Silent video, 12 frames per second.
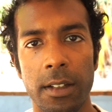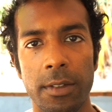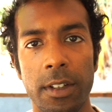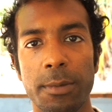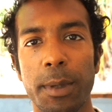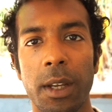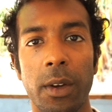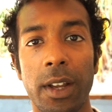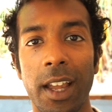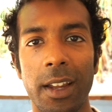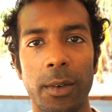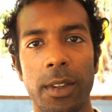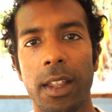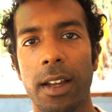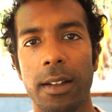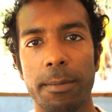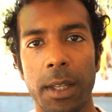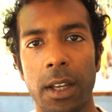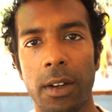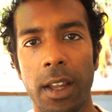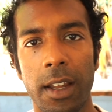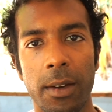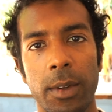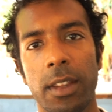Just be okay with that. Be
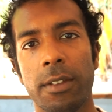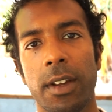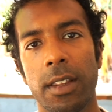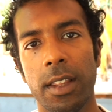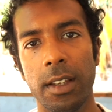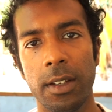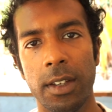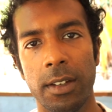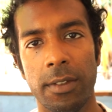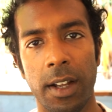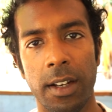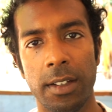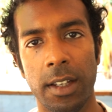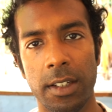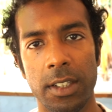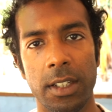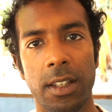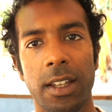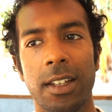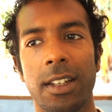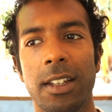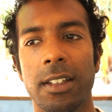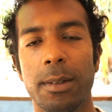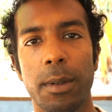okay with the fact that you need validation, that you
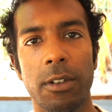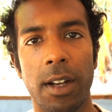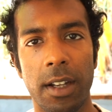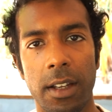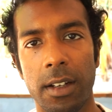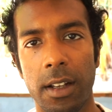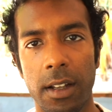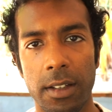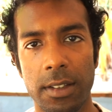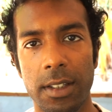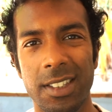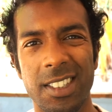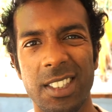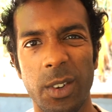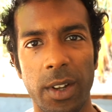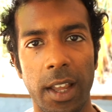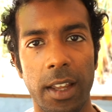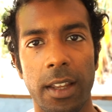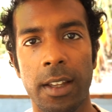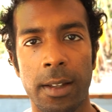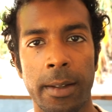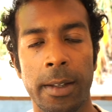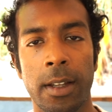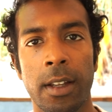need to be recognized. This is okay.
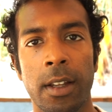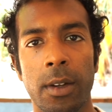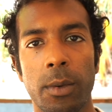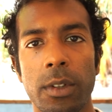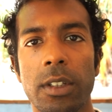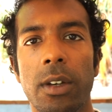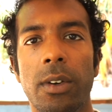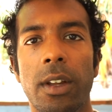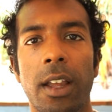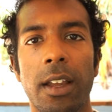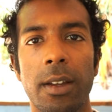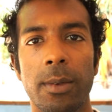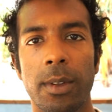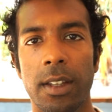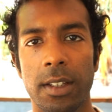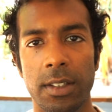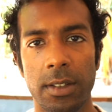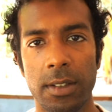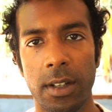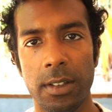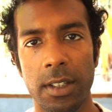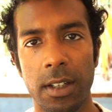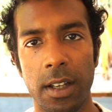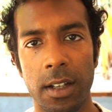Once you're okay with this, you start
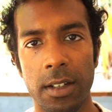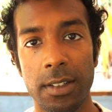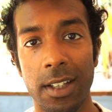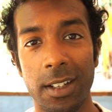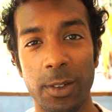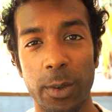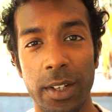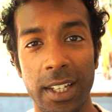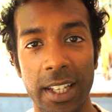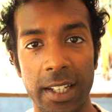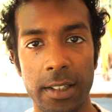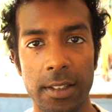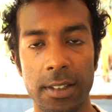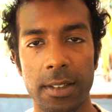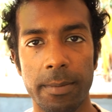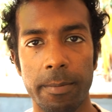to understand your needs.